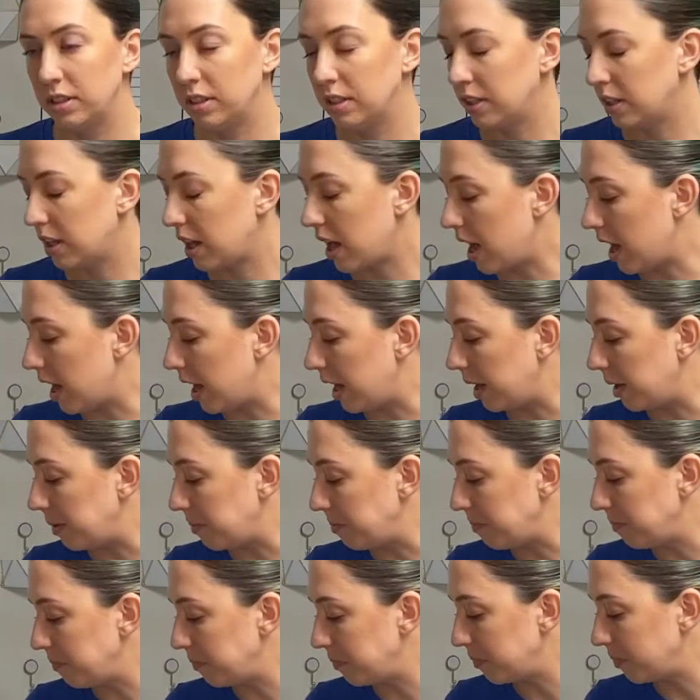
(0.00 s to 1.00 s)
And
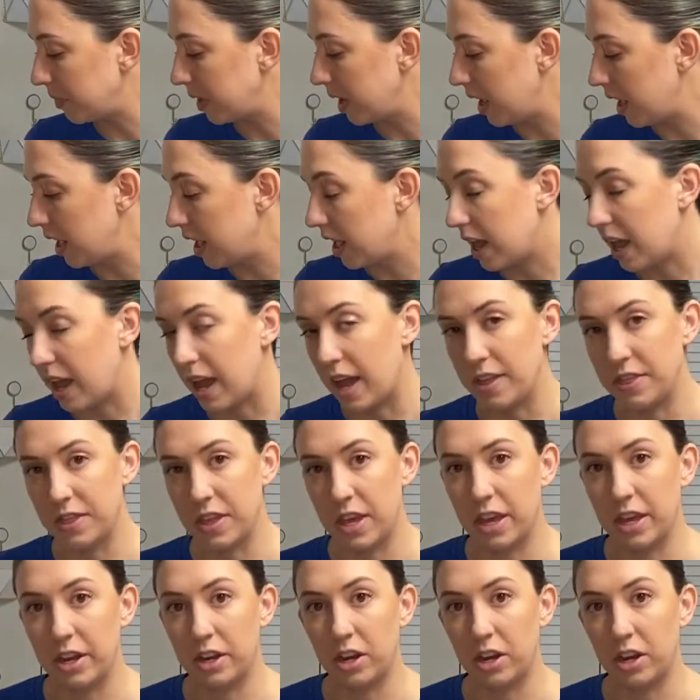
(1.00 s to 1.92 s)
then